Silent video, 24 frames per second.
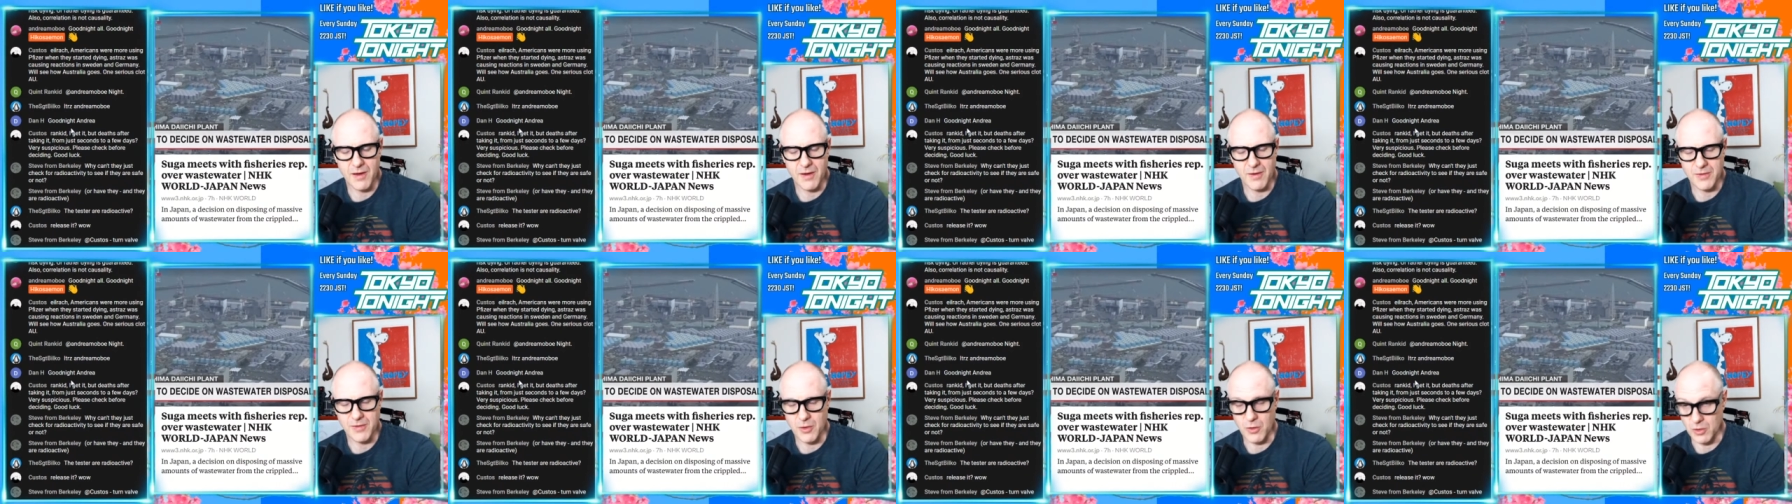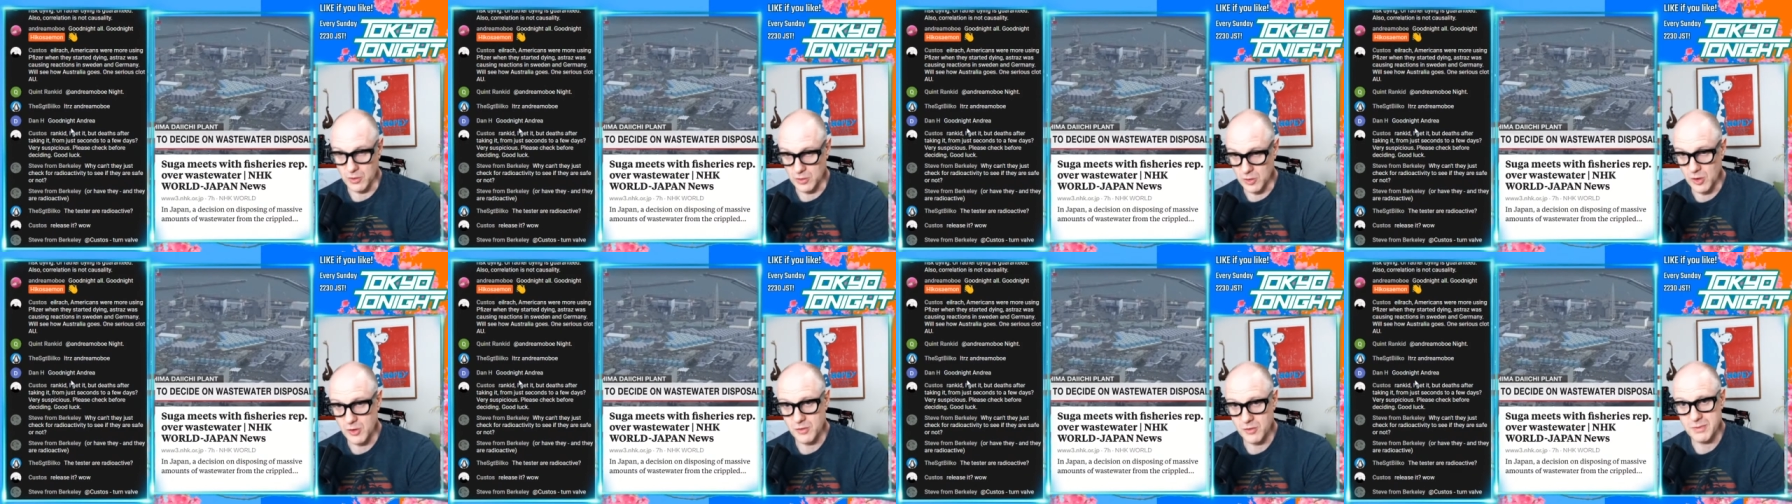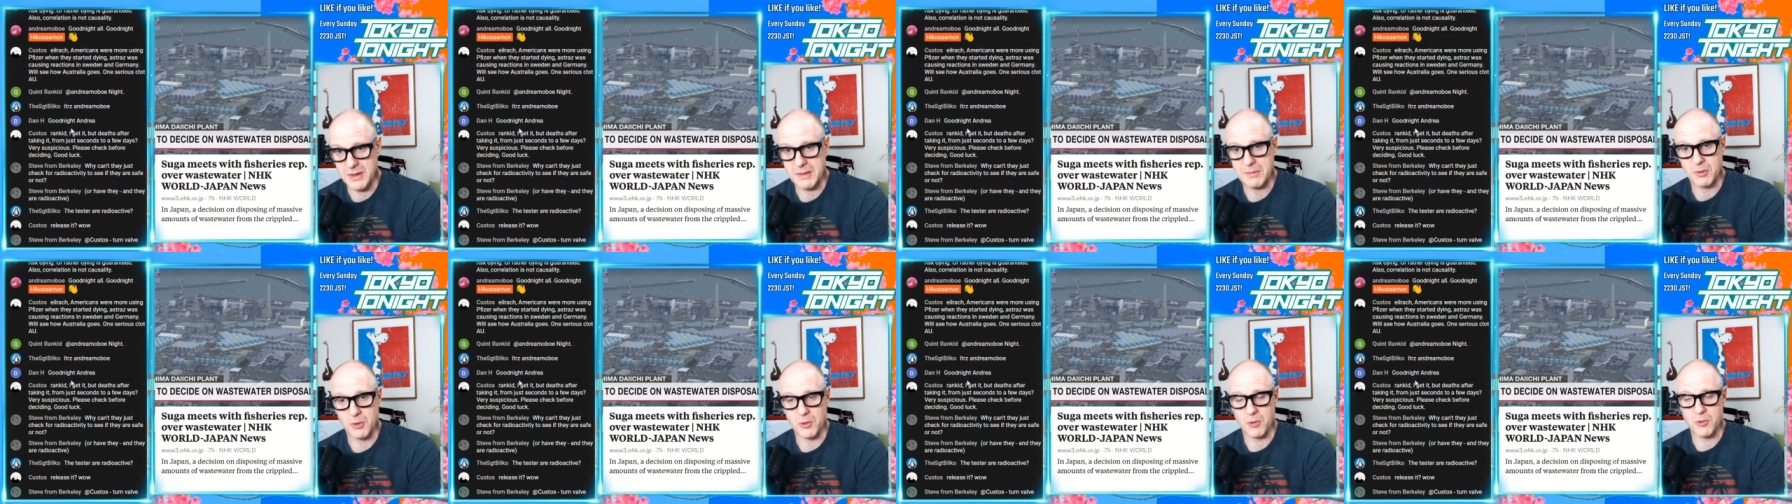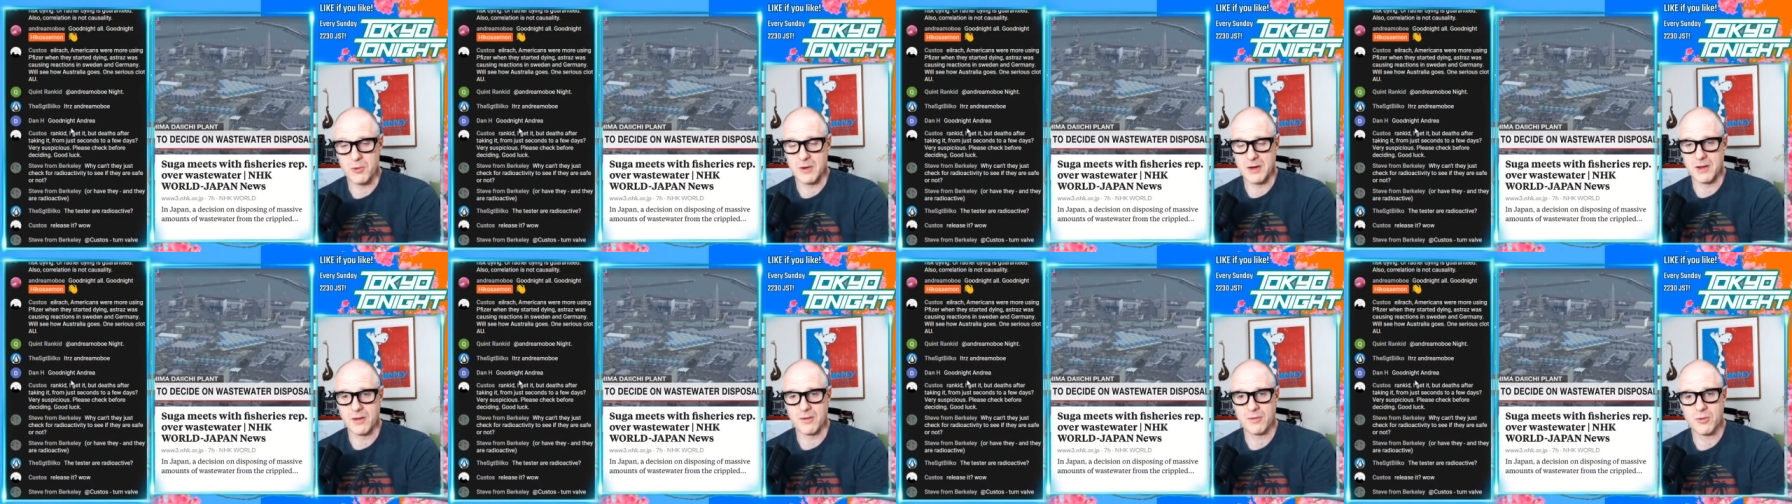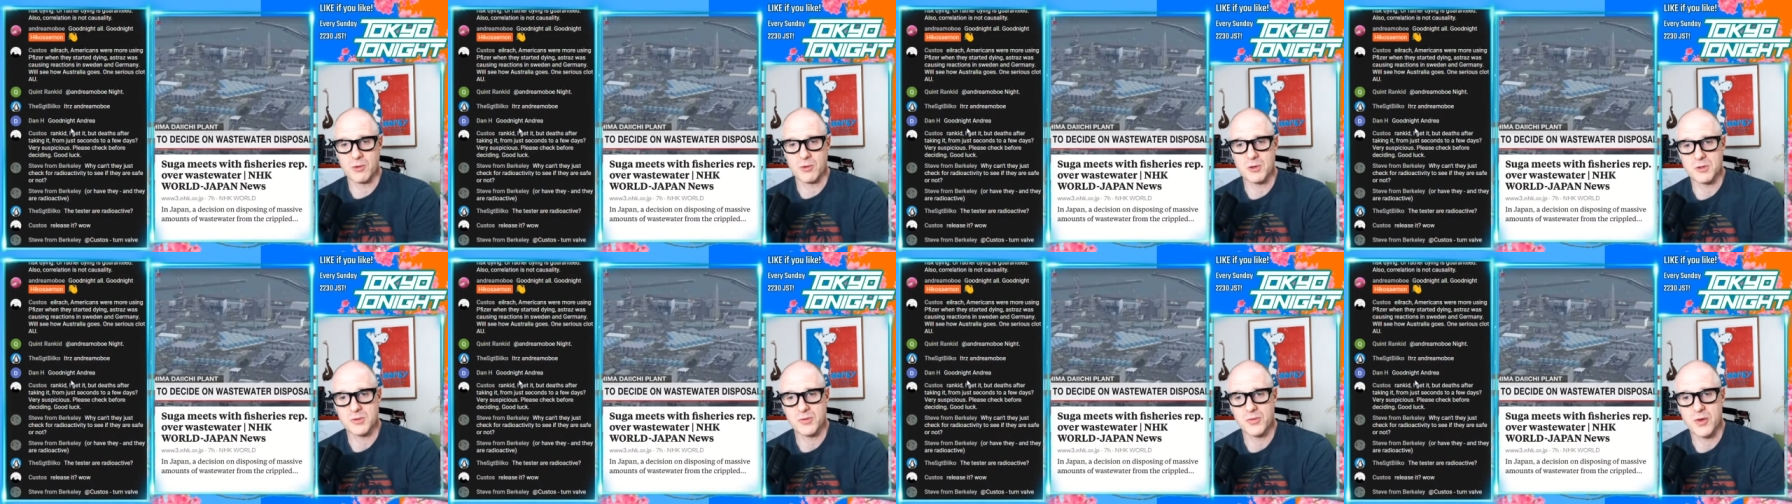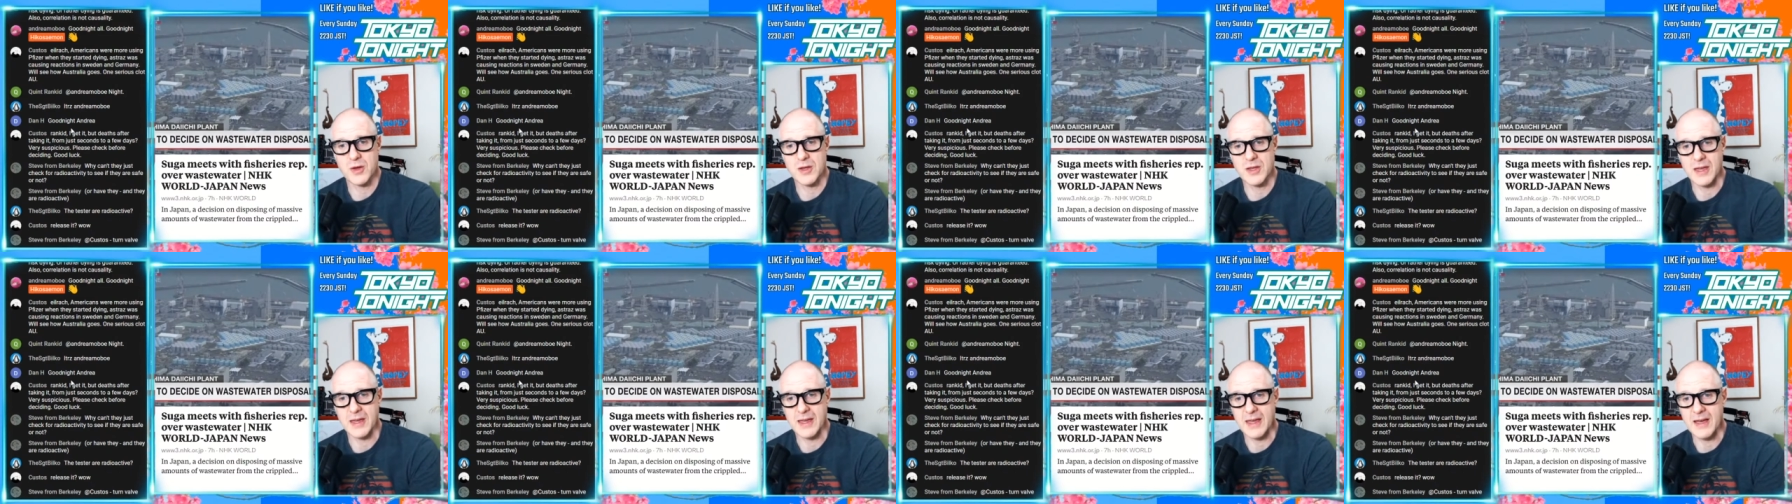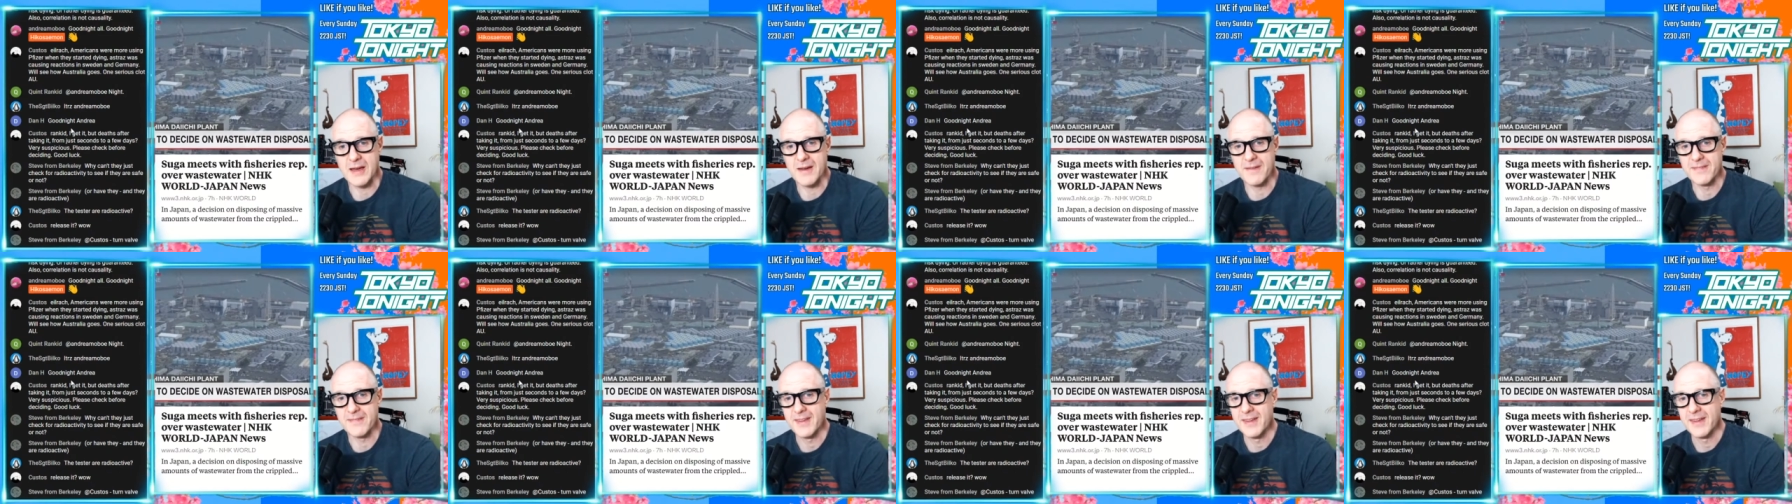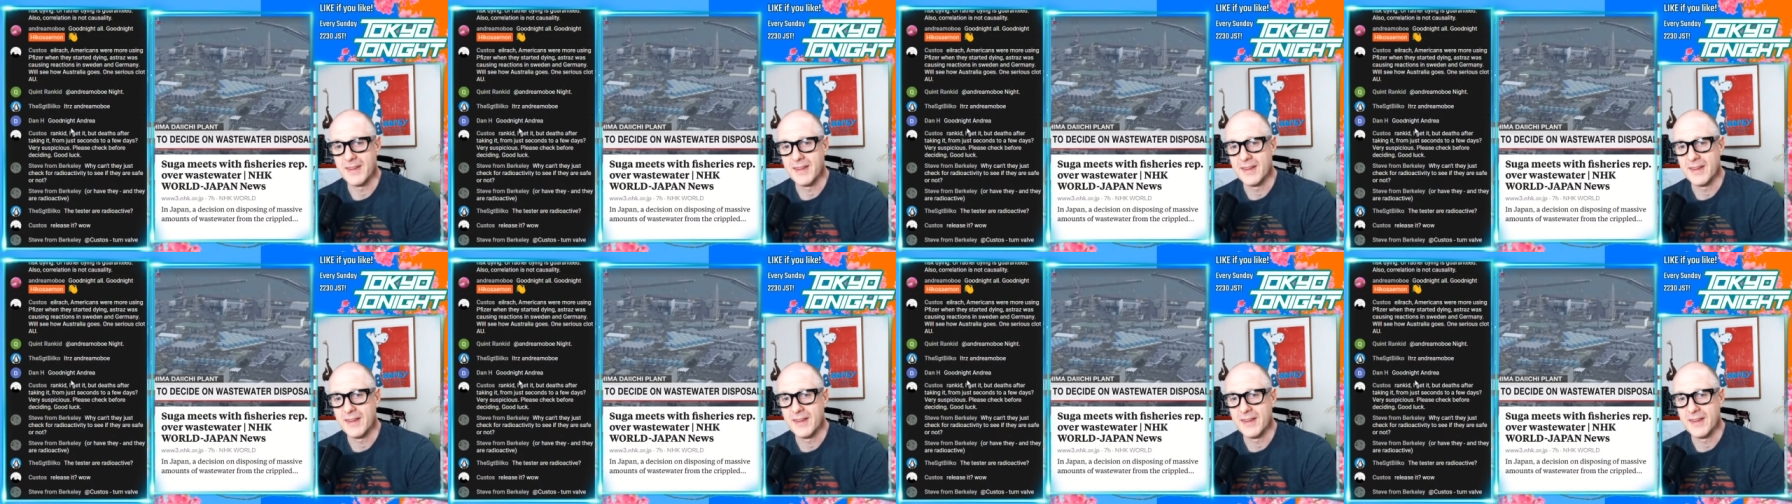there are a lot of people already, of course, freaking out.